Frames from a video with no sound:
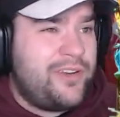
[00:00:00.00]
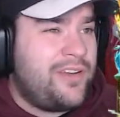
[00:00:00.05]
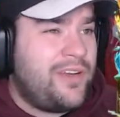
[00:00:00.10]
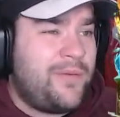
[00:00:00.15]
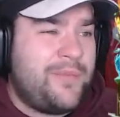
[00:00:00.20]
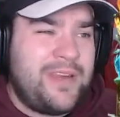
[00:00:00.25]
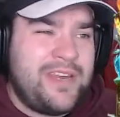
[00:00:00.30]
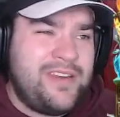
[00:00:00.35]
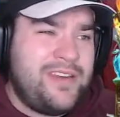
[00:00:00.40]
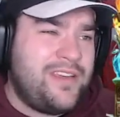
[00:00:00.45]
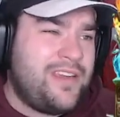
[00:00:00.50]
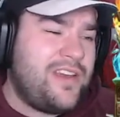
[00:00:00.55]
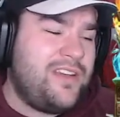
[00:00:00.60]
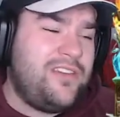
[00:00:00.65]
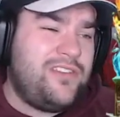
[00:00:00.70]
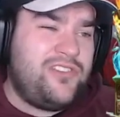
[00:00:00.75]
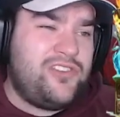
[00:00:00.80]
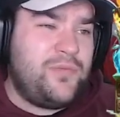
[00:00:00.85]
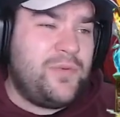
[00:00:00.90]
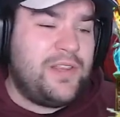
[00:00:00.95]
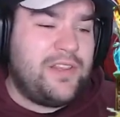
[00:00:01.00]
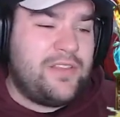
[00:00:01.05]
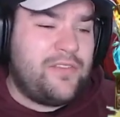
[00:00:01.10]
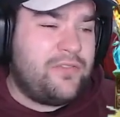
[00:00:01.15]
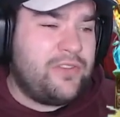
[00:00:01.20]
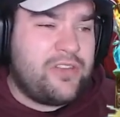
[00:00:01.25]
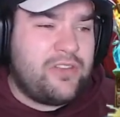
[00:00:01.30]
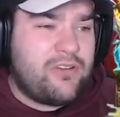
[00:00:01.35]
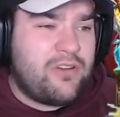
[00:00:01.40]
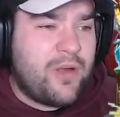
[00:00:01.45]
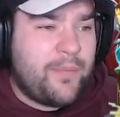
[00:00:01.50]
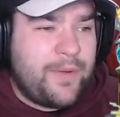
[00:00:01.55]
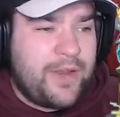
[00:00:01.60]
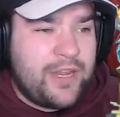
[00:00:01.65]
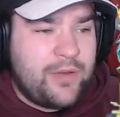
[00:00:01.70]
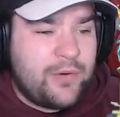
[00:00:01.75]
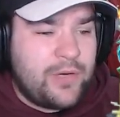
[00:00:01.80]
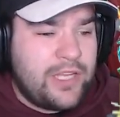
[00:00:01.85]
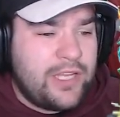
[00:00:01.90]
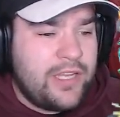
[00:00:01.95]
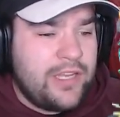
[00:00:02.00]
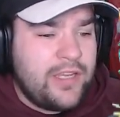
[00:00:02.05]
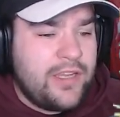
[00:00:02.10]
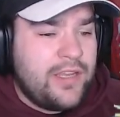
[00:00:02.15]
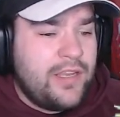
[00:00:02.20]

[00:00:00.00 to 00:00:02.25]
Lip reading: I mean, you should be leveling her up anyway.